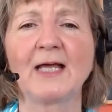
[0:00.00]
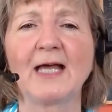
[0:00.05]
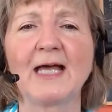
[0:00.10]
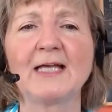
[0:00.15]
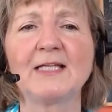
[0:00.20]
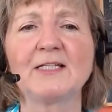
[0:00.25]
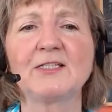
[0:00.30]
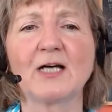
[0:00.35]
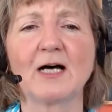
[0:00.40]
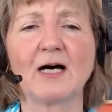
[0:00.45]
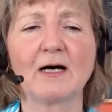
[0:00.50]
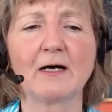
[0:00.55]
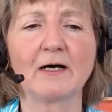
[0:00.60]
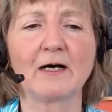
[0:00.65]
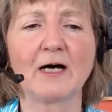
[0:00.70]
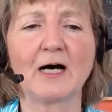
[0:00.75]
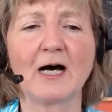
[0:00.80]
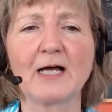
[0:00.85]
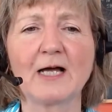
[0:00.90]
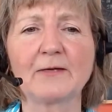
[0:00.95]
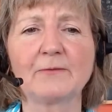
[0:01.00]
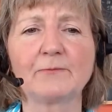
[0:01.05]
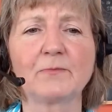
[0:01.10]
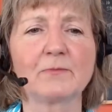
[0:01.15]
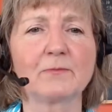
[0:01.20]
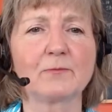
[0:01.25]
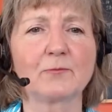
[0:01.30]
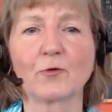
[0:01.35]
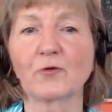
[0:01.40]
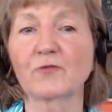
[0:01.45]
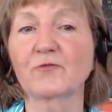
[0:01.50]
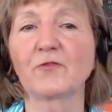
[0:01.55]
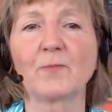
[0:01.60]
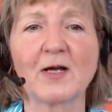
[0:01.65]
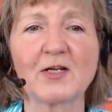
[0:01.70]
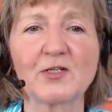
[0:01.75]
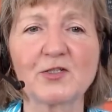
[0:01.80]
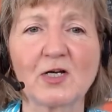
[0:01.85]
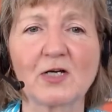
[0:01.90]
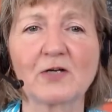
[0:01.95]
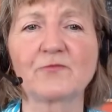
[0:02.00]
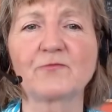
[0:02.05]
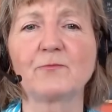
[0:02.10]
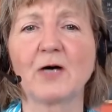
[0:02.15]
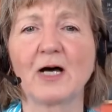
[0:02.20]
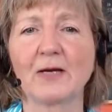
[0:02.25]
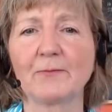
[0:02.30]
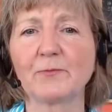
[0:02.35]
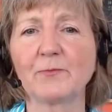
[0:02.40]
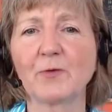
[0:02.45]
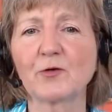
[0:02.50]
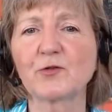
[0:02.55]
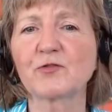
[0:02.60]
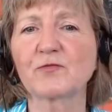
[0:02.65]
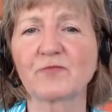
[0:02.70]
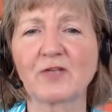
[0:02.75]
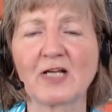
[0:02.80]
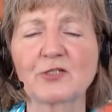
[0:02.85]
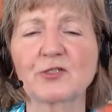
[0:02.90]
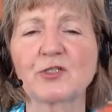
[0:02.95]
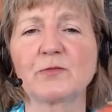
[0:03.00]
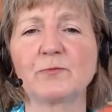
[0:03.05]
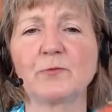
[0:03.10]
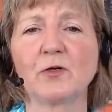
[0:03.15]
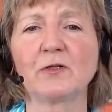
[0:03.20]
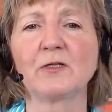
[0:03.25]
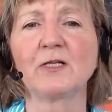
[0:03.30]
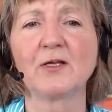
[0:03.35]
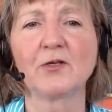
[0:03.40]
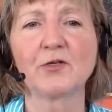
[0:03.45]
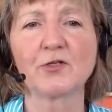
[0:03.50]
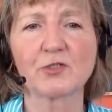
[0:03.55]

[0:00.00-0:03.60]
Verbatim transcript: And uh, I work for myself. I'm most flexible.